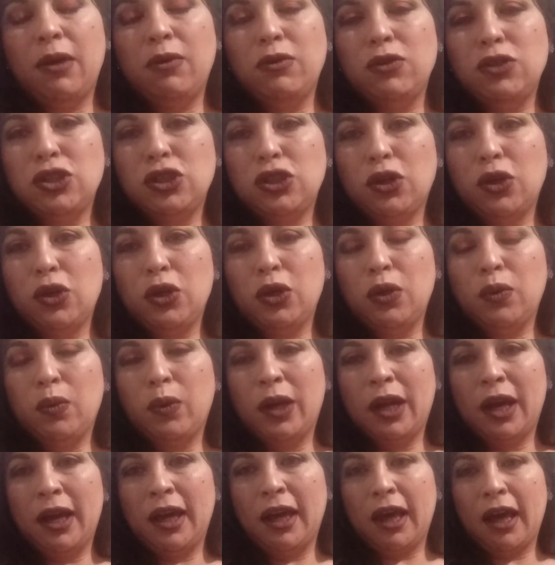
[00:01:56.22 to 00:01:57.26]
I will show you
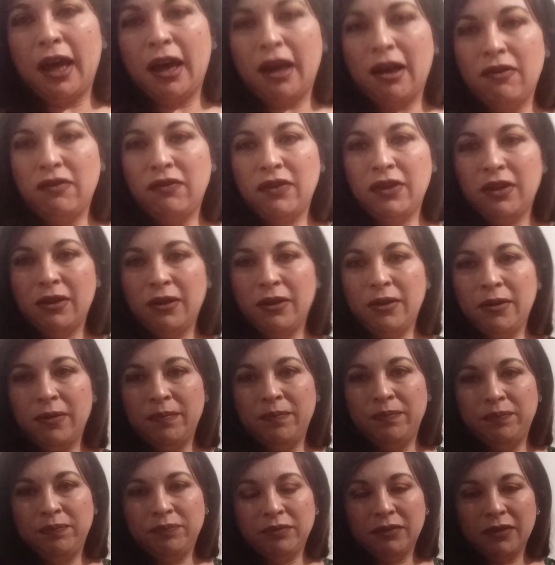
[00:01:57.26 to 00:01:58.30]
what I have.
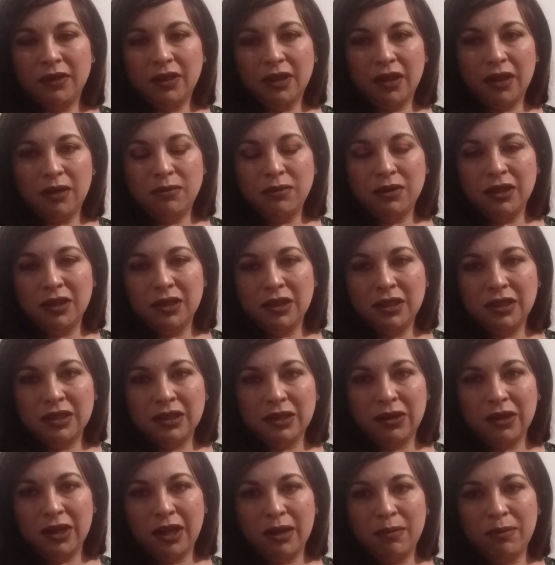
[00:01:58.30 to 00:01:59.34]
I'm really
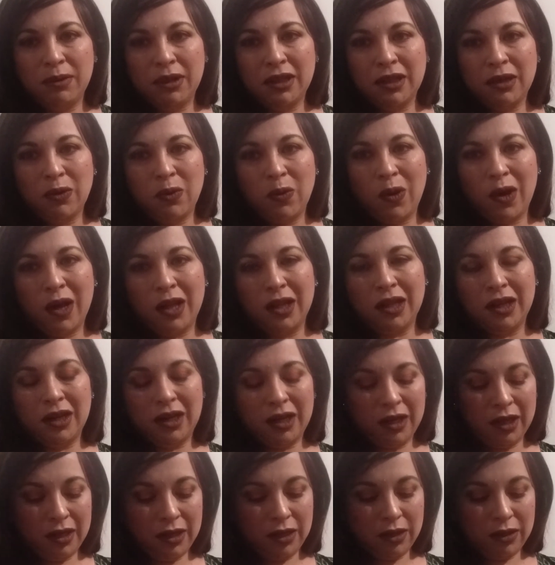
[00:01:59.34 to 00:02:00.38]
sorry about the
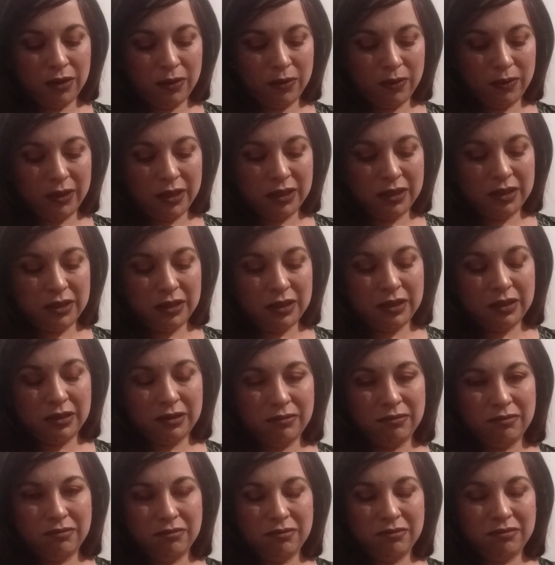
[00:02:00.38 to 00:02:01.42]
quality. I know it's
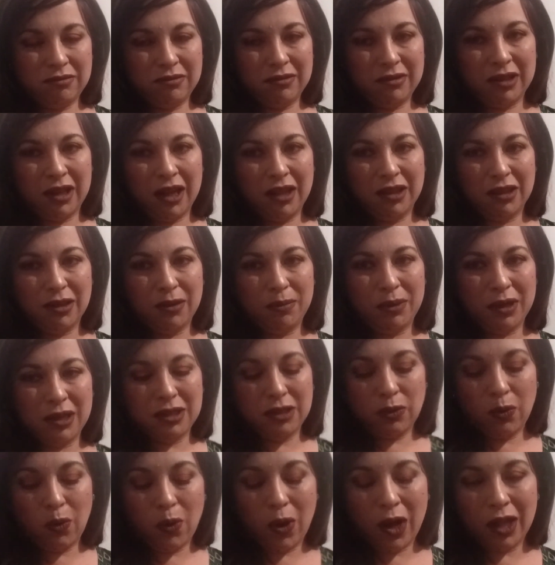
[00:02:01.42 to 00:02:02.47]
not the
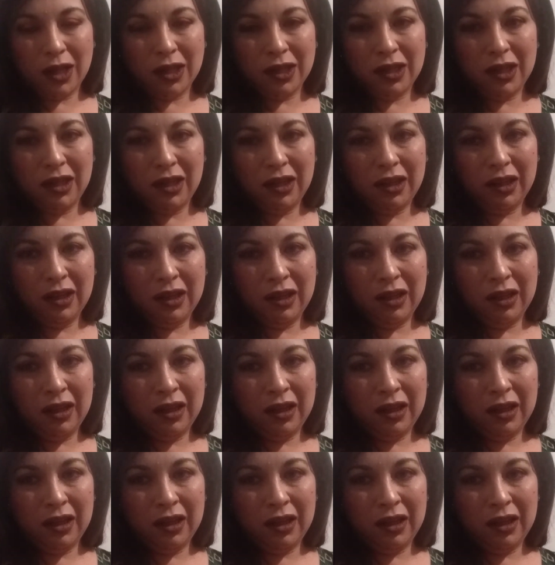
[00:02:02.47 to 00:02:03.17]
best quality,